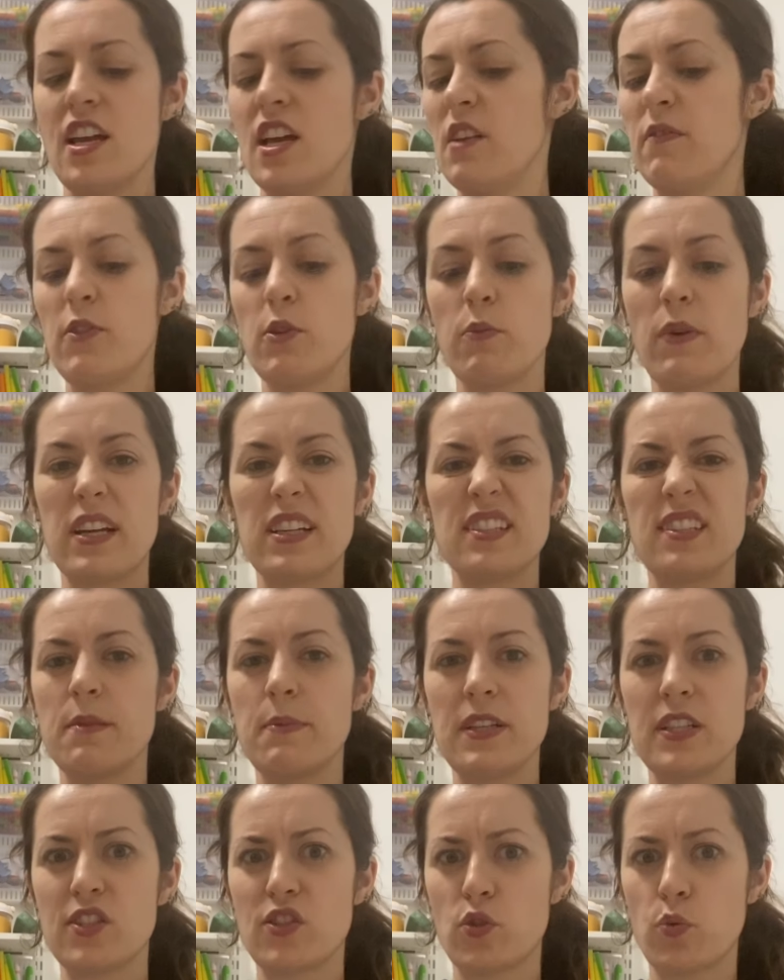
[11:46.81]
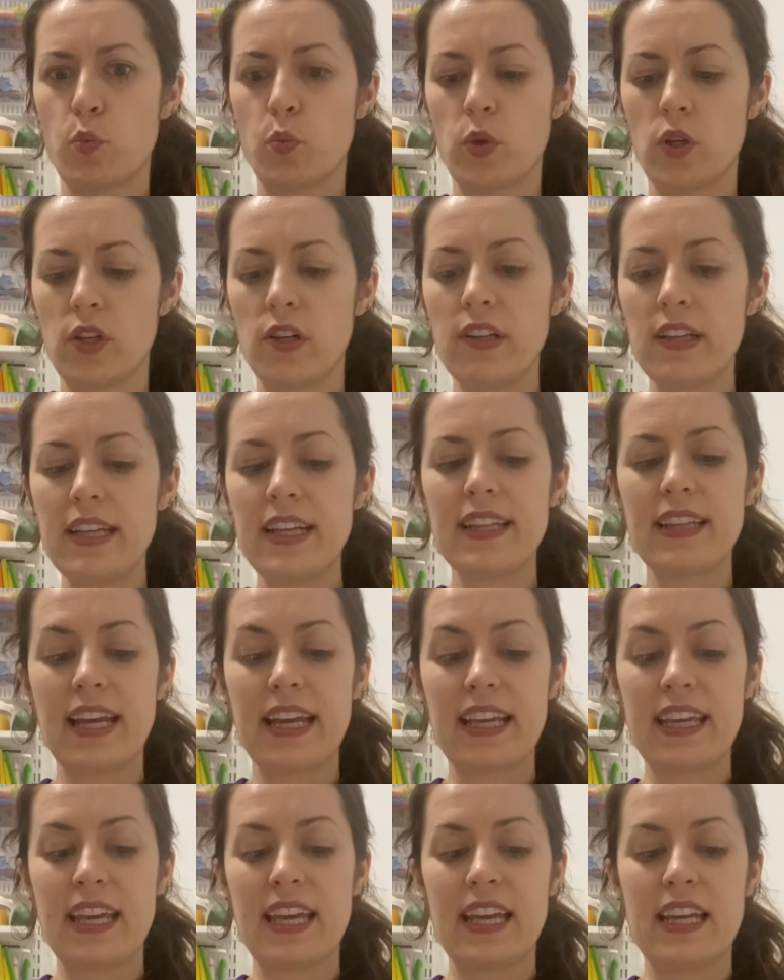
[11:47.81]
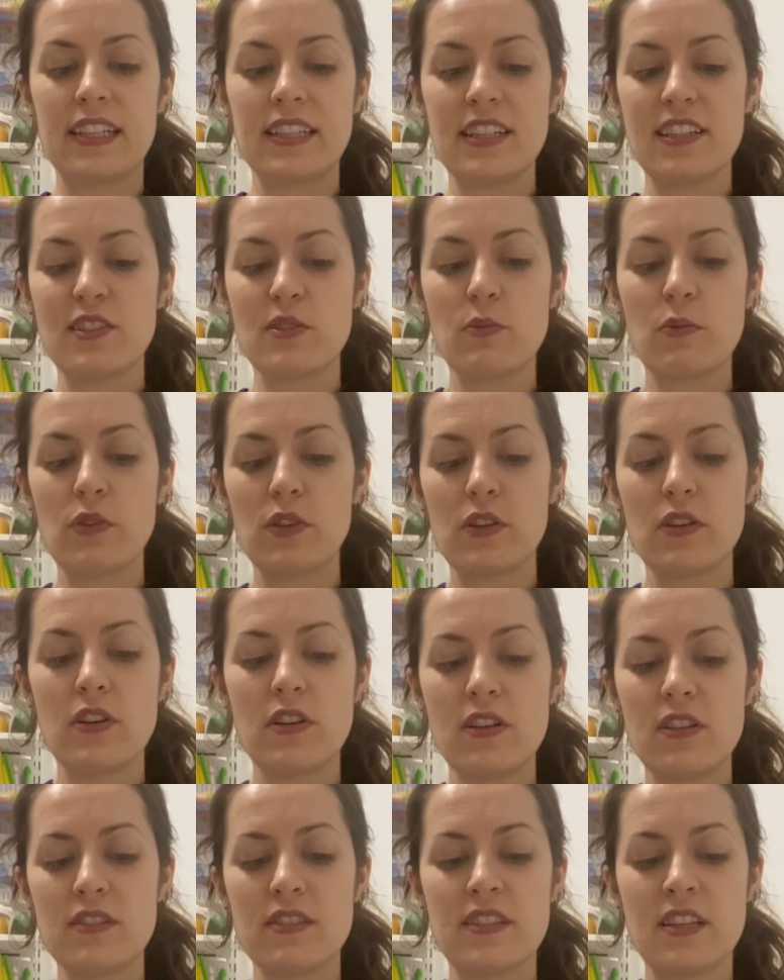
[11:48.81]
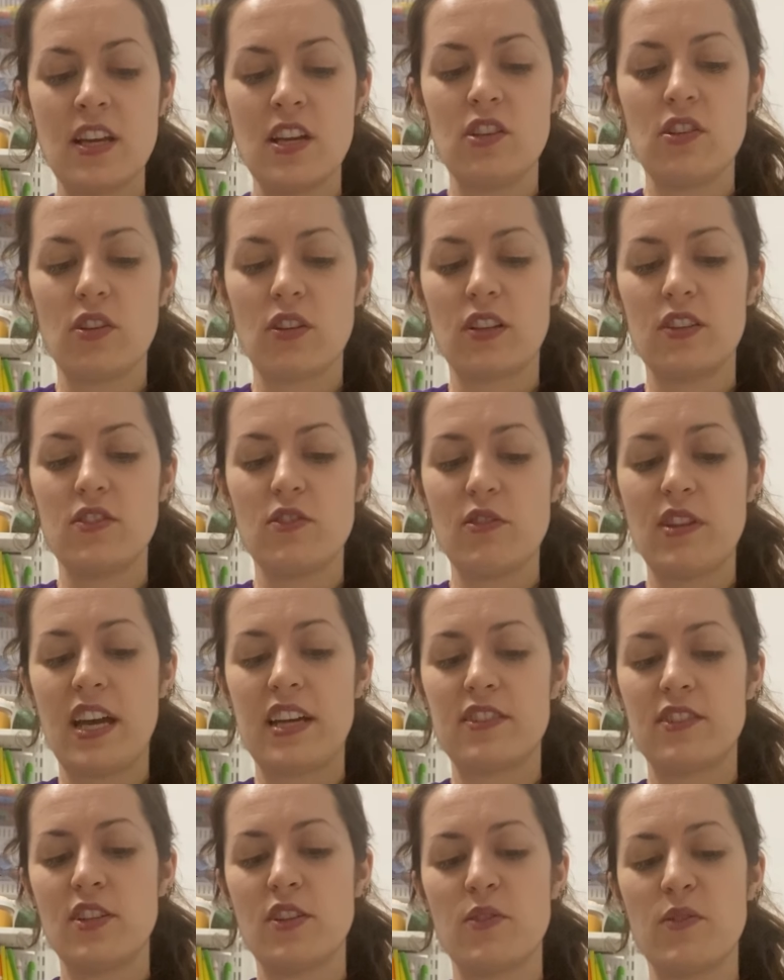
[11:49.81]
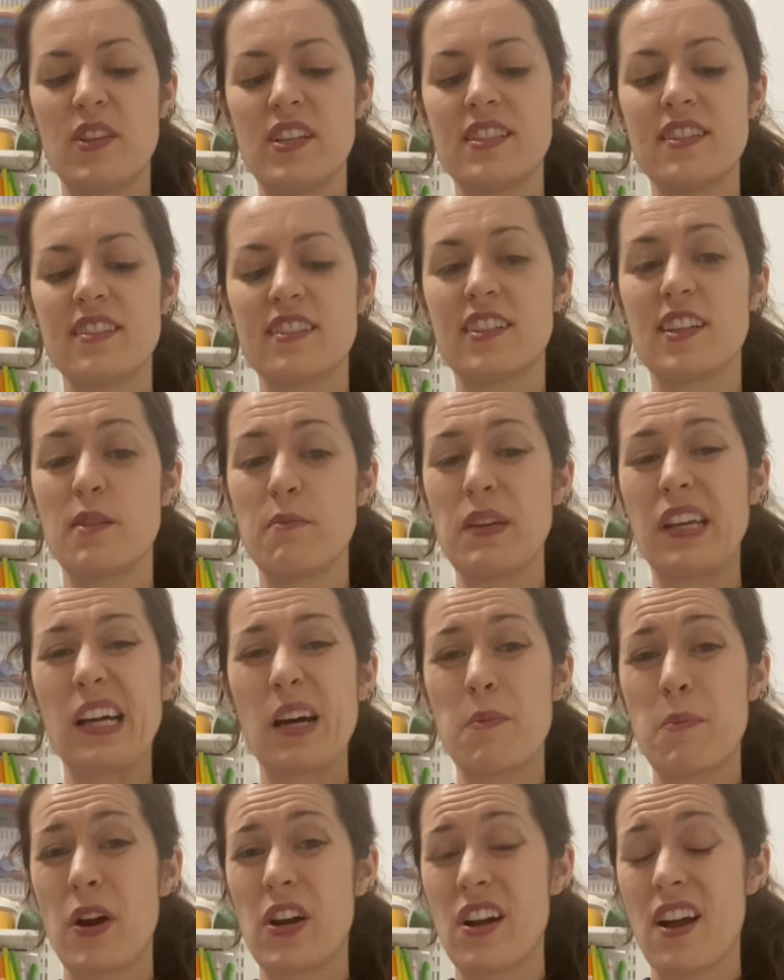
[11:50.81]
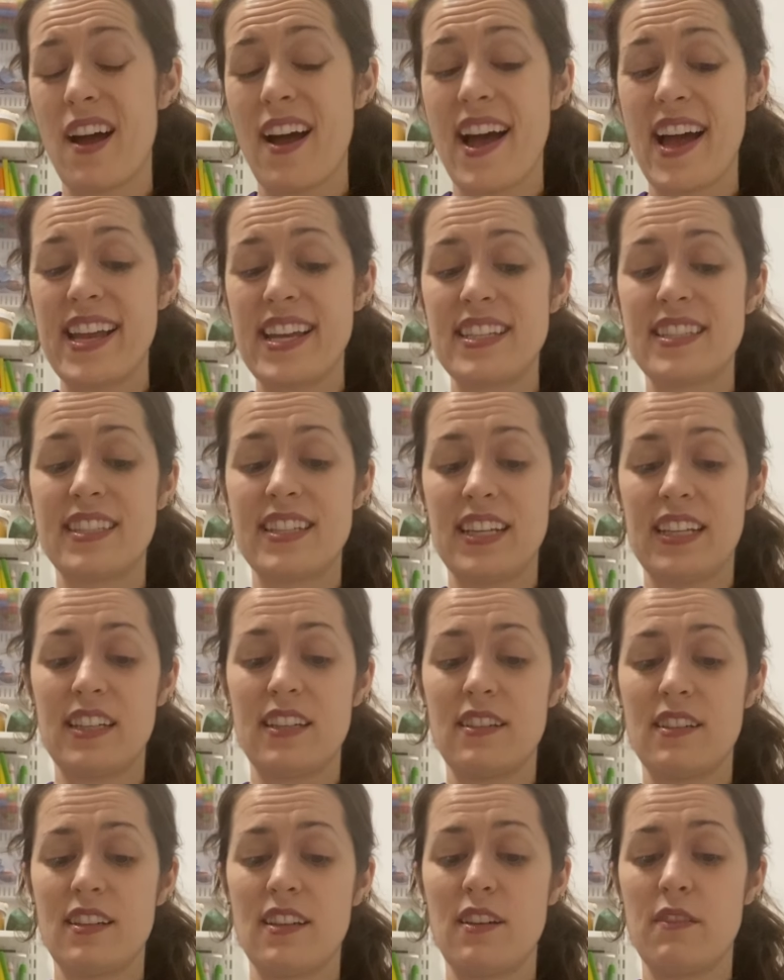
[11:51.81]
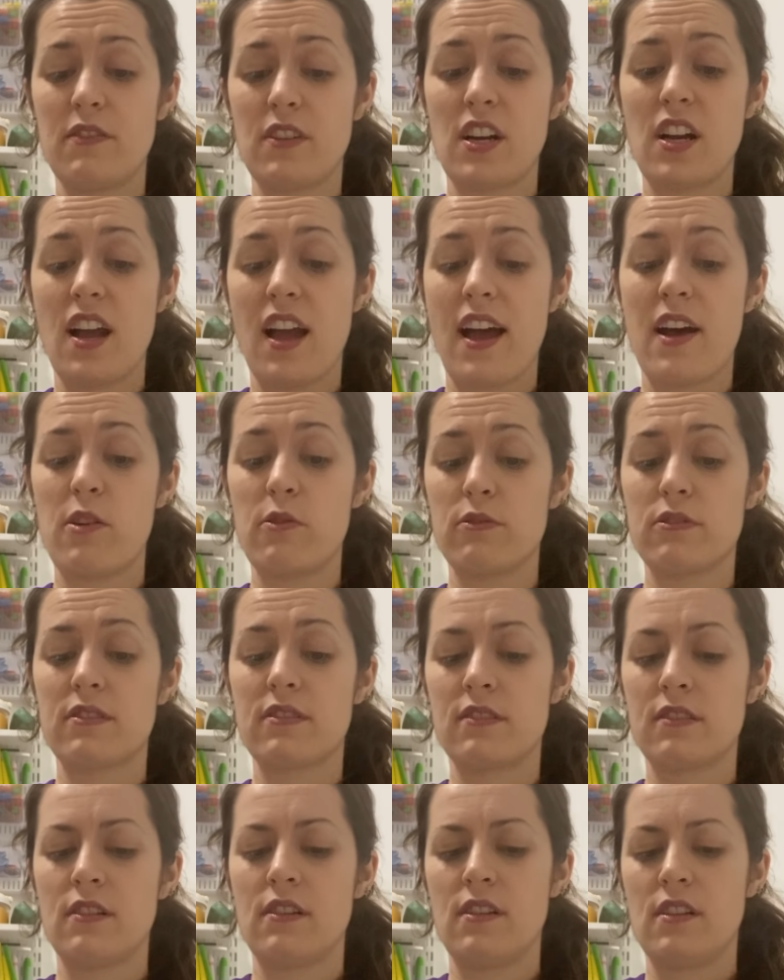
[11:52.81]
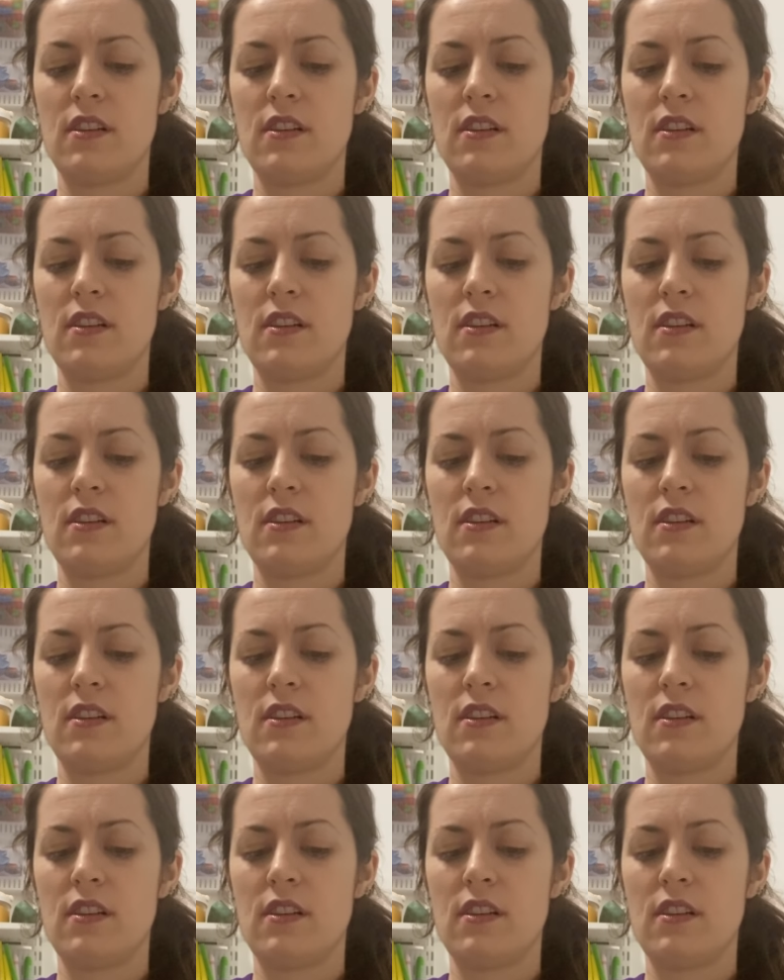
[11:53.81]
If you want it to be swirly, like candy swirls, you can do that too. This is gonna become our icing of our house.